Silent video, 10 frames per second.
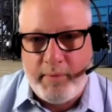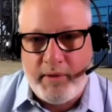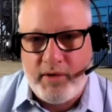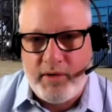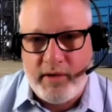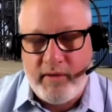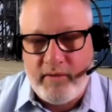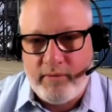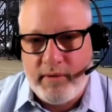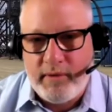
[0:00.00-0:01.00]

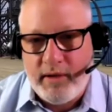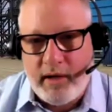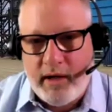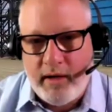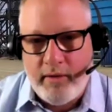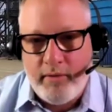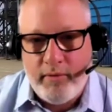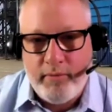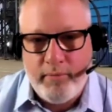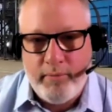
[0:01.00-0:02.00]
opportunities, on
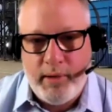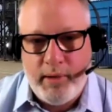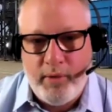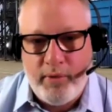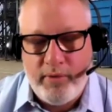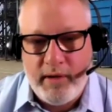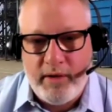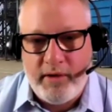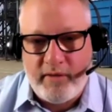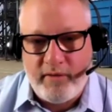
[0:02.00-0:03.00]
both,
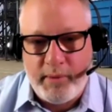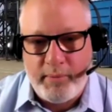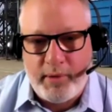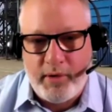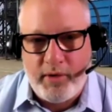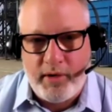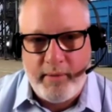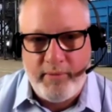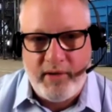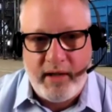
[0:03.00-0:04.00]
government
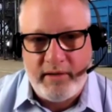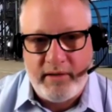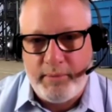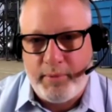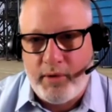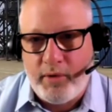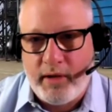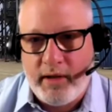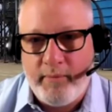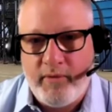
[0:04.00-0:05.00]
programs, energy
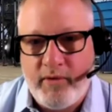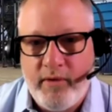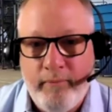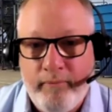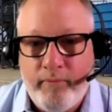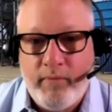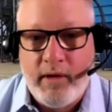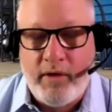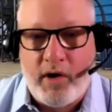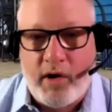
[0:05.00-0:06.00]
programs,
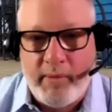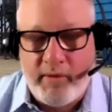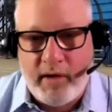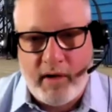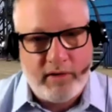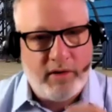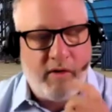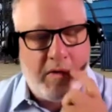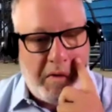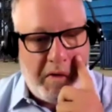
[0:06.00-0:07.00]
carbon
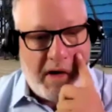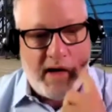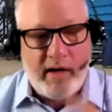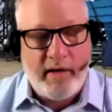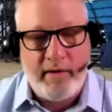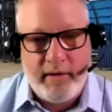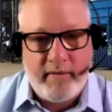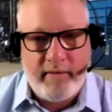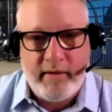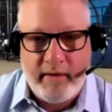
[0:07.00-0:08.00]
reduction.
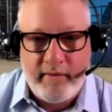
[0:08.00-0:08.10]
There's